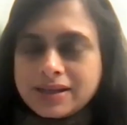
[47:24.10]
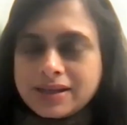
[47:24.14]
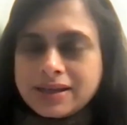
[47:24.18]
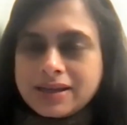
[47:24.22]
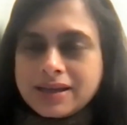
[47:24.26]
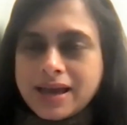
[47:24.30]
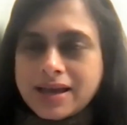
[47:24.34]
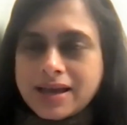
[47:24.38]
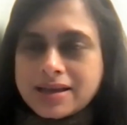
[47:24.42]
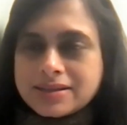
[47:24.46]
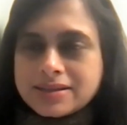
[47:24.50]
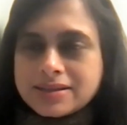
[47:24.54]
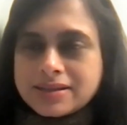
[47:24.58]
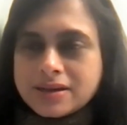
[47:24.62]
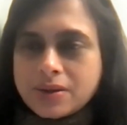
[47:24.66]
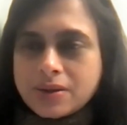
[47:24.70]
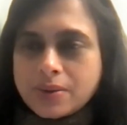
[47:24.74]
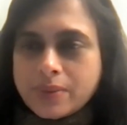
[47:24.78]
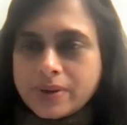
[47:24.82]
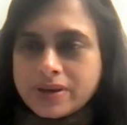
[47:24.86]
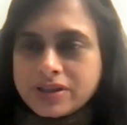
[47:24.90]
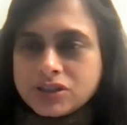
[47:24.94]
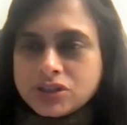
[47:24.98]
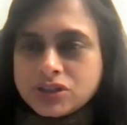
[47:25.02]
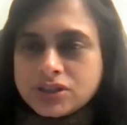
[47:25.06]
he has a
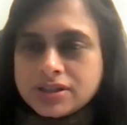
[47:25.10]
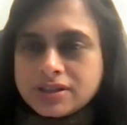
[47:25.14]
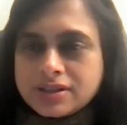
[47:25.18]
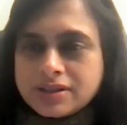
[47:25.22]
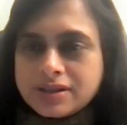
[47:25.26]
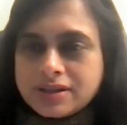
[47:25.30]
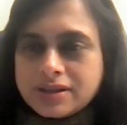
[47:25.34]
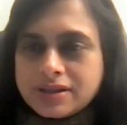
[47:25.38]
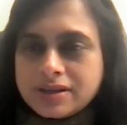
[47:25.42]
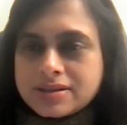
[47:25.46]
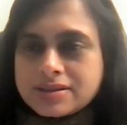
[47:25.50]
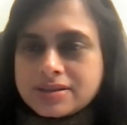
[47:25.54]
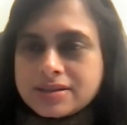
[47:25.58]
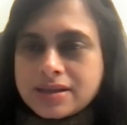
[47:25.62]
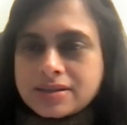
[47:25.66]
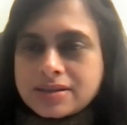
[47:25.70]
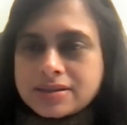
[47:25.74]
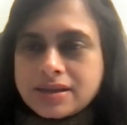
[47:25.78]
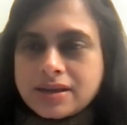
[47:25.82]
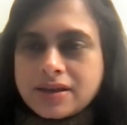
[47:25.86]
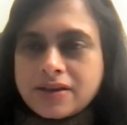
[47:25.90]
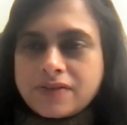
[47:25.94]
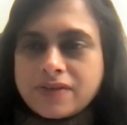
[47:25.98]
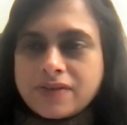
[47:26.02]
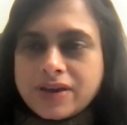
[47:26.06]
question. He's
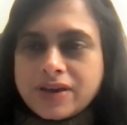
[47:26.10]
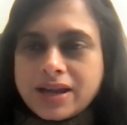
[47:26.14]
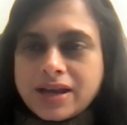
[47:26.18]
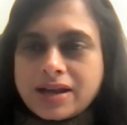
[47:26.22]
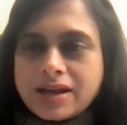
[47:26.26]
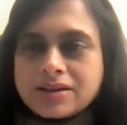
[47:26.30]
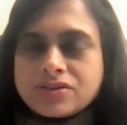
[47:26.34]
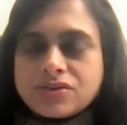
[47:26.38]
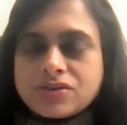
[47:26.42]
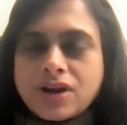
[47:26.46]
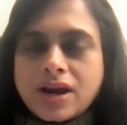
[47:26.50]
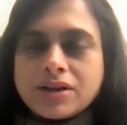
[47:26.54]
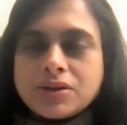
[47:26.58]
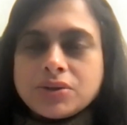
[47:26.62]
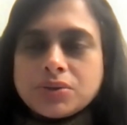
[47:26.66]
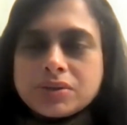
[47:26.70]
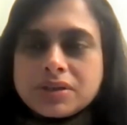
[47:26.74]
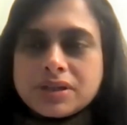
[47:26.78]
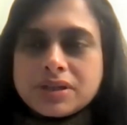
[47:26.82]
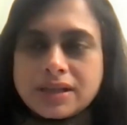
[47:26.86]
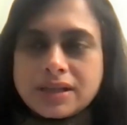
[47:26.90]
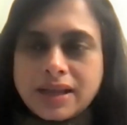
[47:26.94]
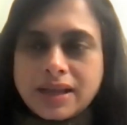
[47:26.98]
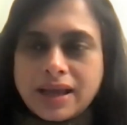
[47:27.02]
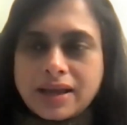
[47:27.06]
asking, when I try to
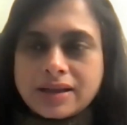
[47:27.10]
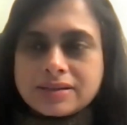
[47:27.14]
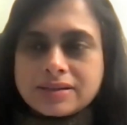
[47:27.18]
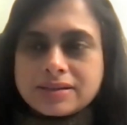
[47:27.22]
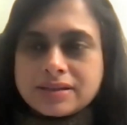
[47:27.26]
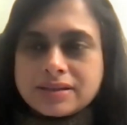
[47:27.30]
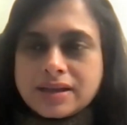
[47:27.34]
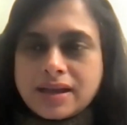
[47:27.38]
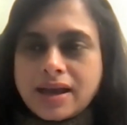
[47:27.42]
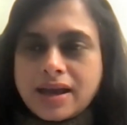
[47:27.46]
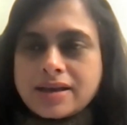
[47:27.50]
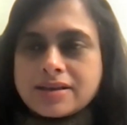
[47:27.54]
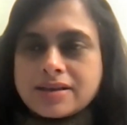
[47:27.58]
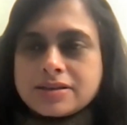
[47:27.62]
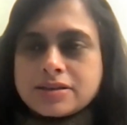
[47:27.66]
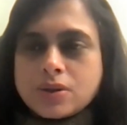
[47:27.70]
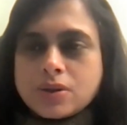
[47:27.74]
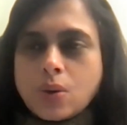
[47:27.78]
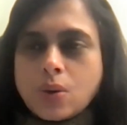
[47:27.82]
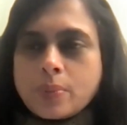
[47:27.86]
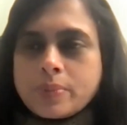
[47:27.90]
connect as